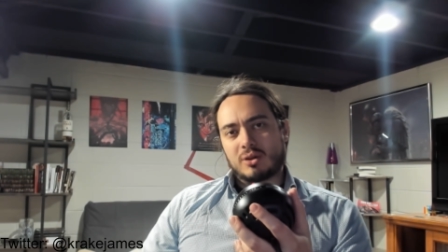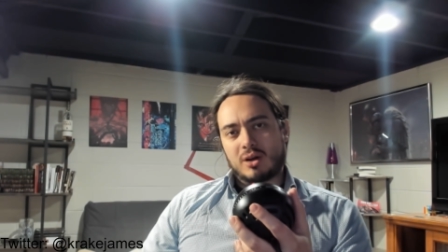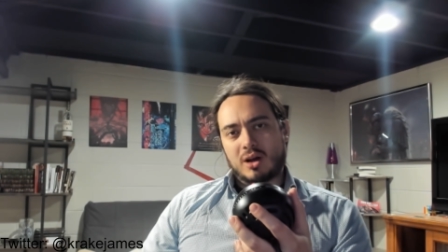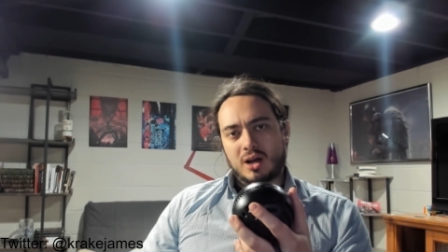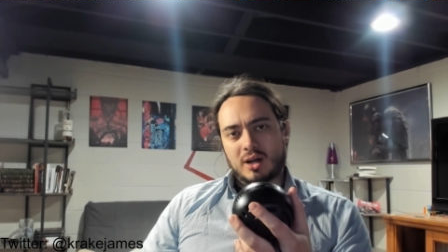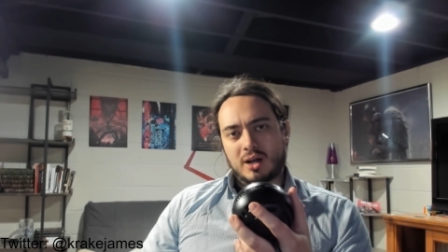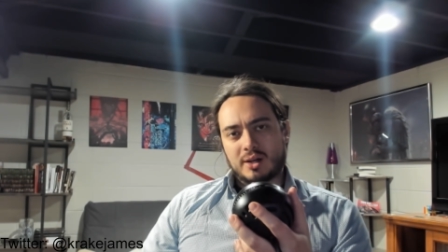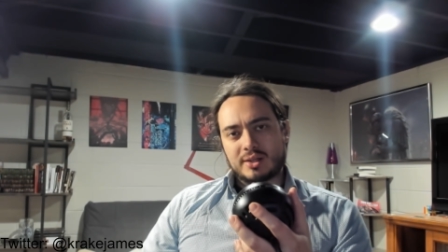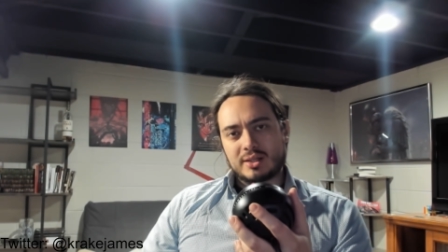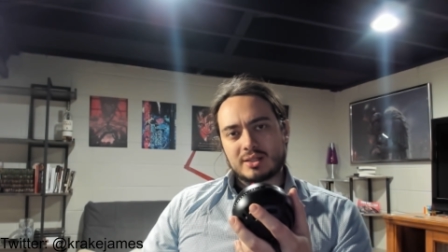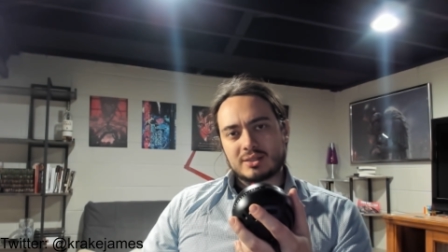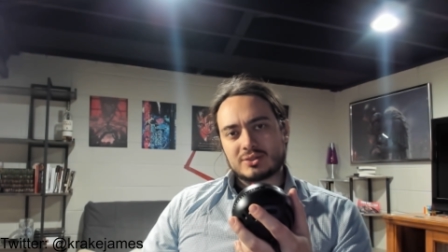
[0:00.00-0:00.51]

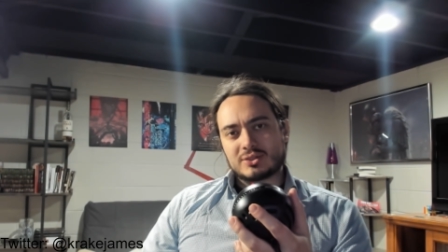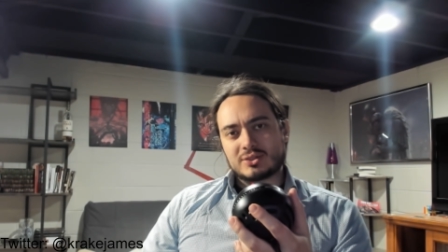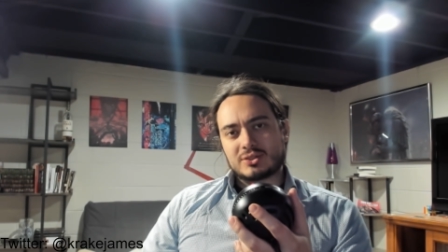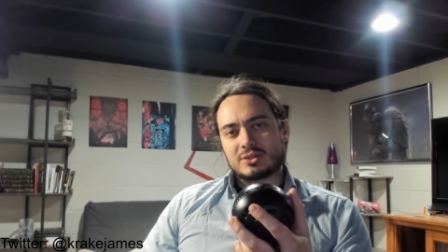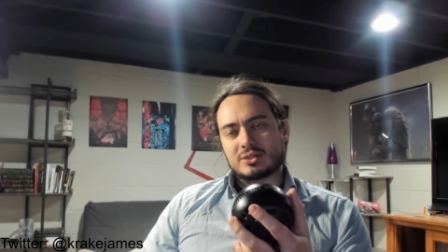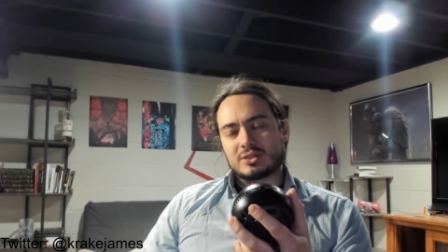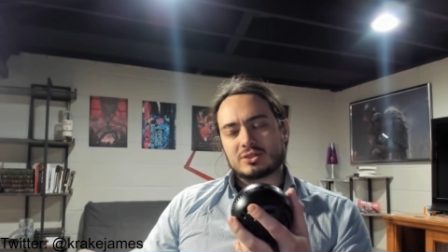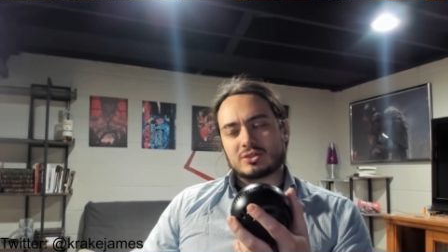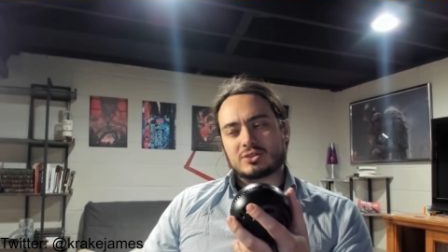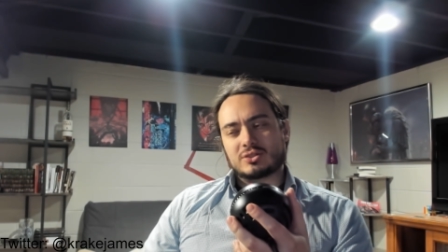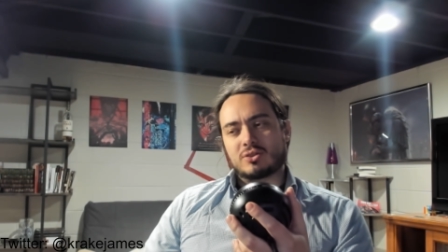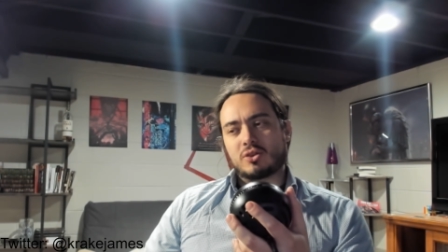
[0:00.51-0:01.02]
audience
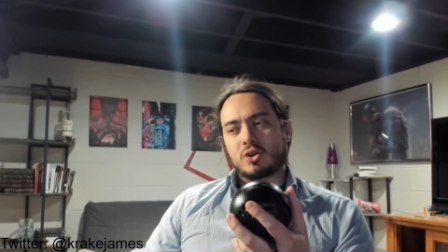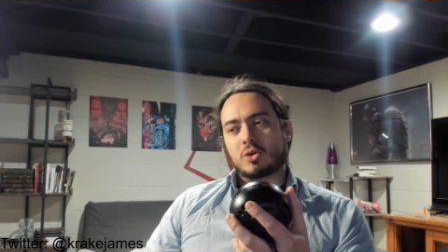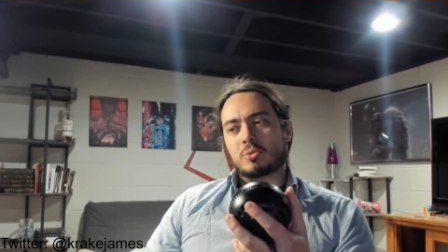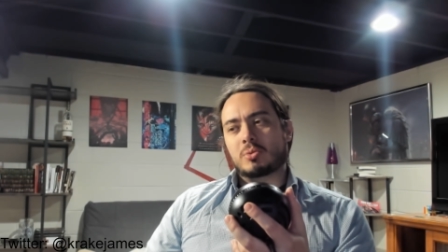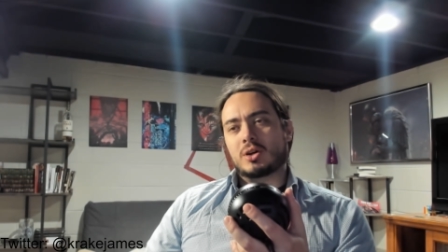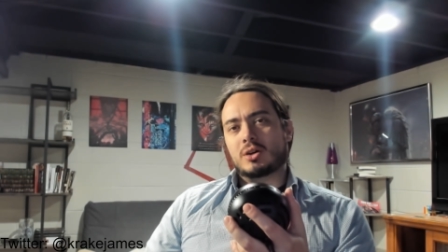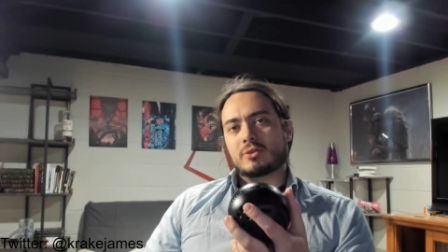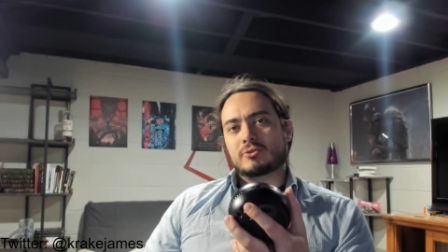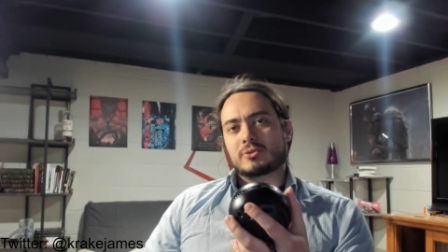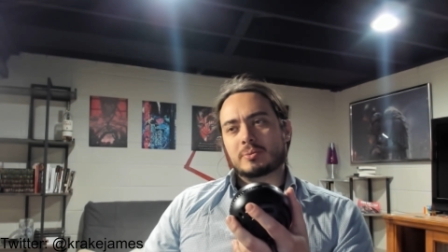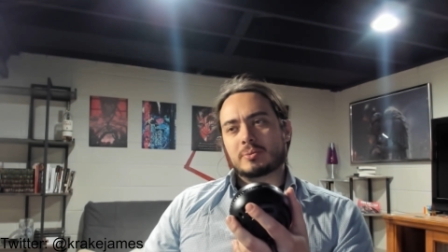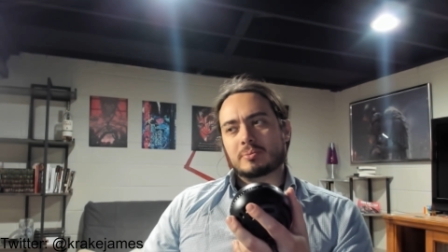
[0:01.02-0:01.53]
to
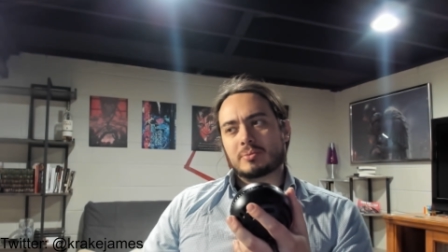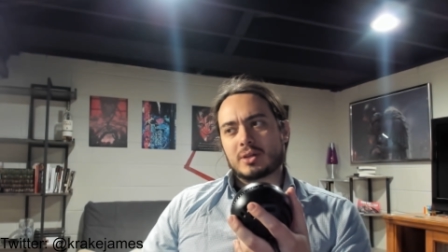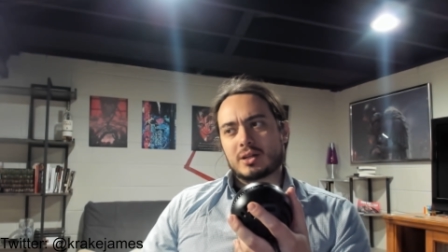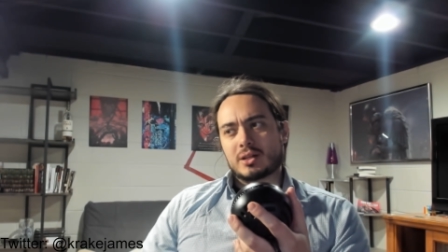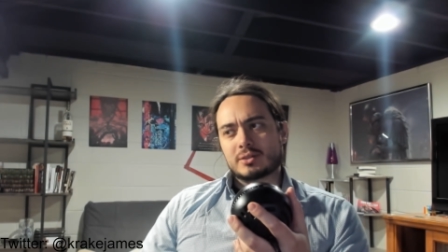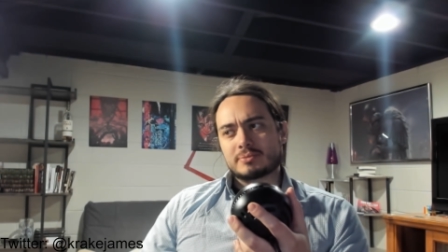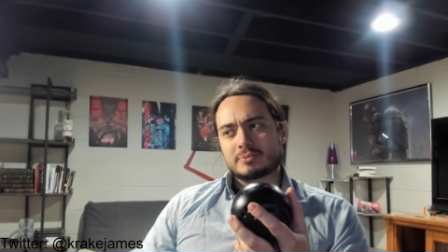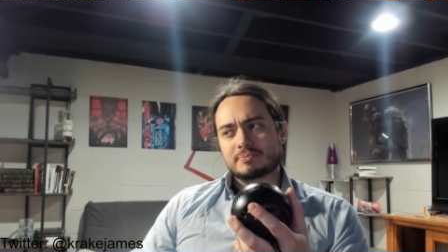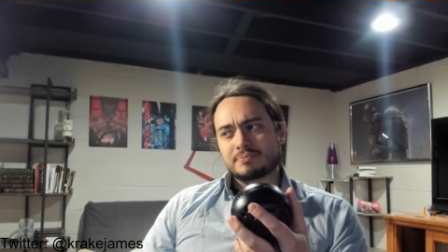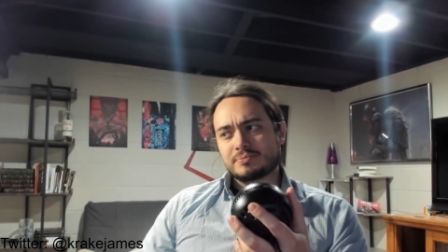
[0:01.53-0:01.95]
snowball from there,